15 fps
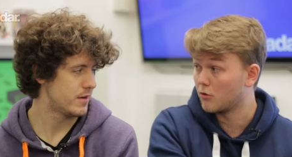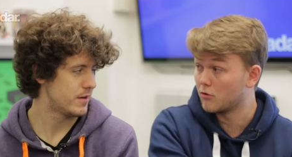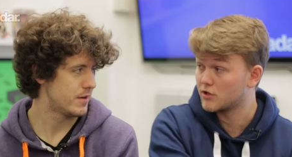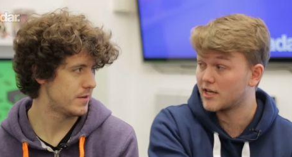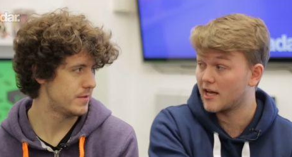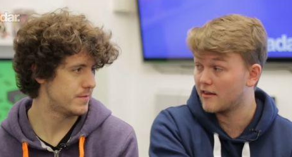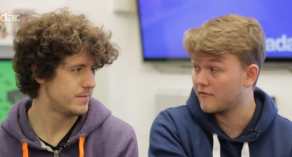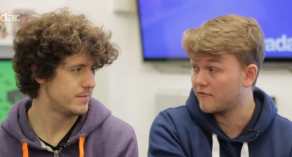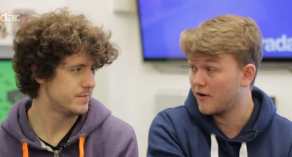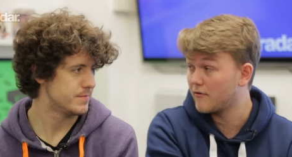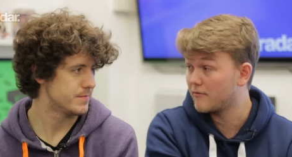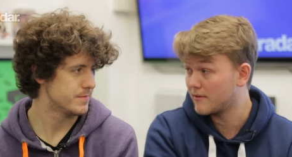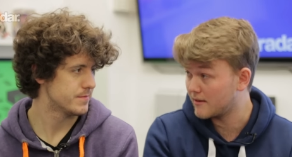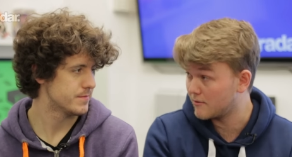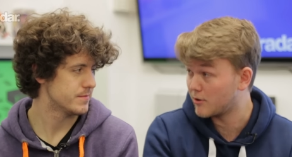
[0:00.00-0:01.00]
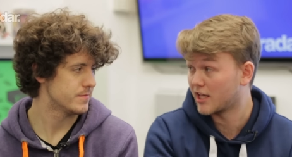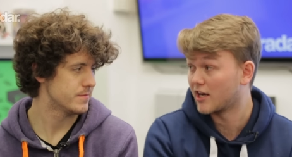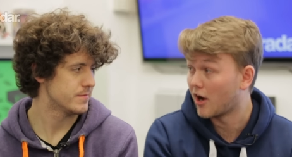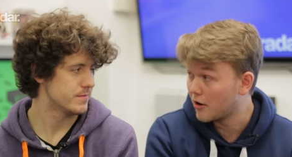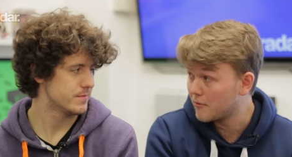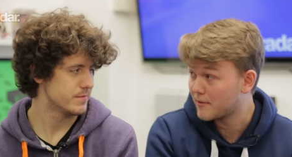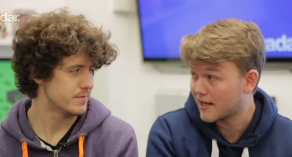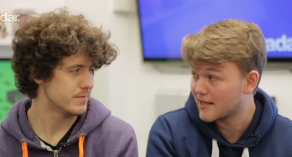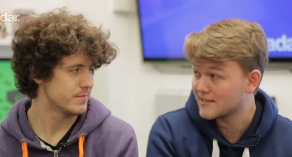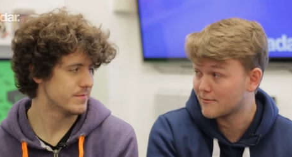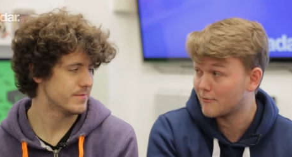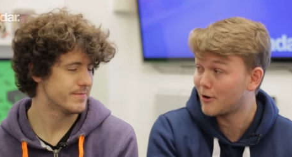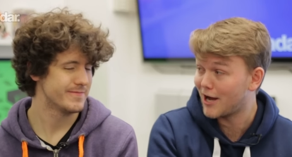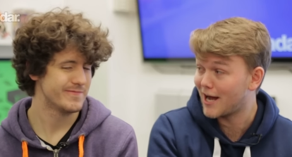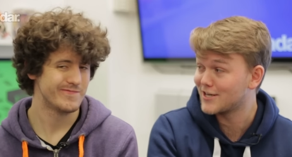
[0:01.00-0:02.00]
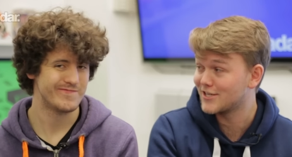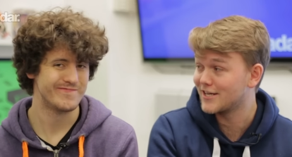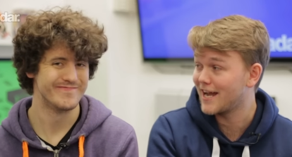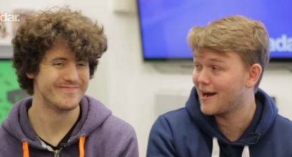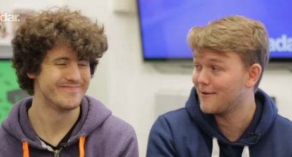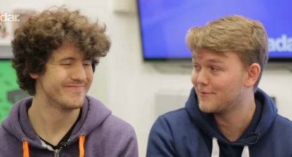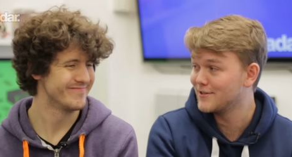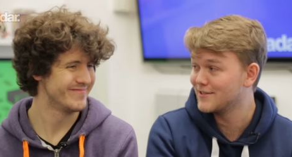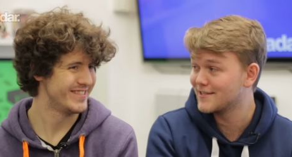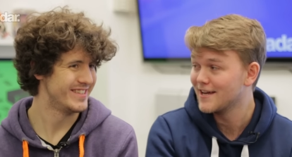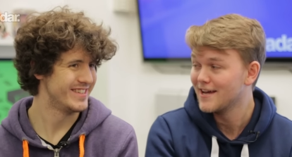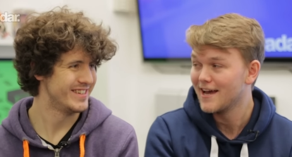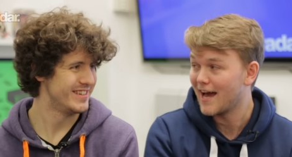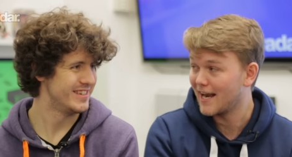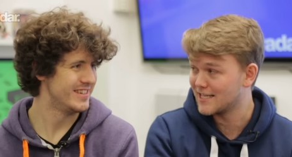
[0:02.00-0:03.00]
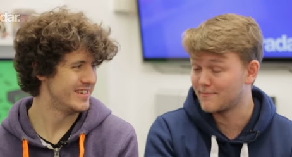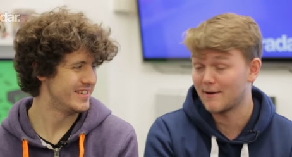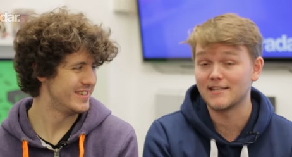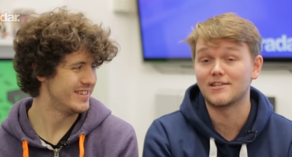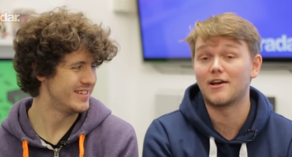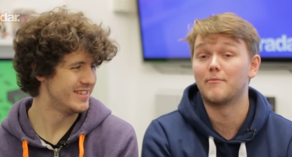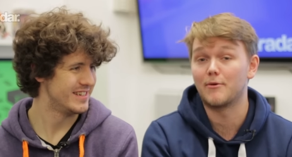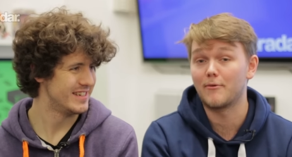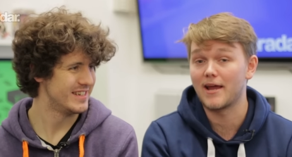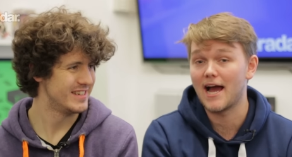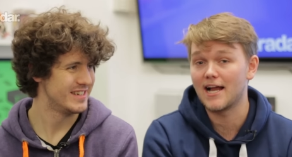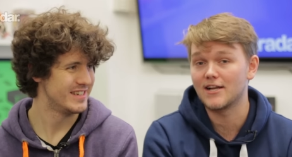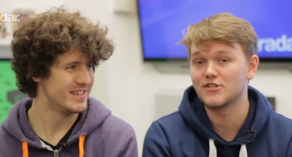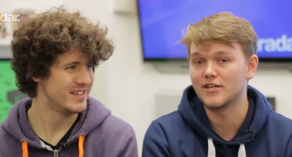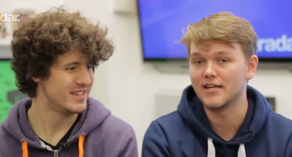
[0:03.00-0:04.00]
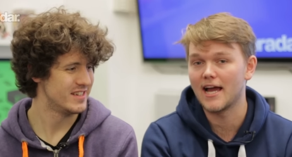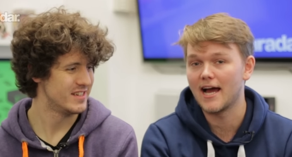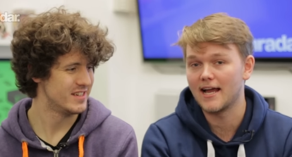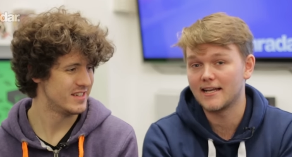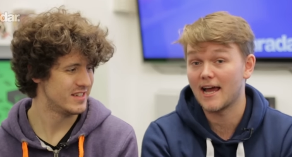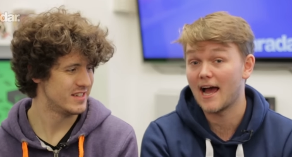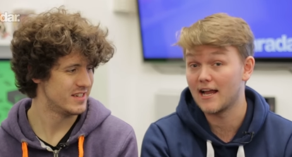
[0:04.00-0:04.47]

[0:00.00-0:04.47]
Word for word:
Speaker 1: the launch date of the phone. We can hope that's what actually happens, and it's about time that we actually had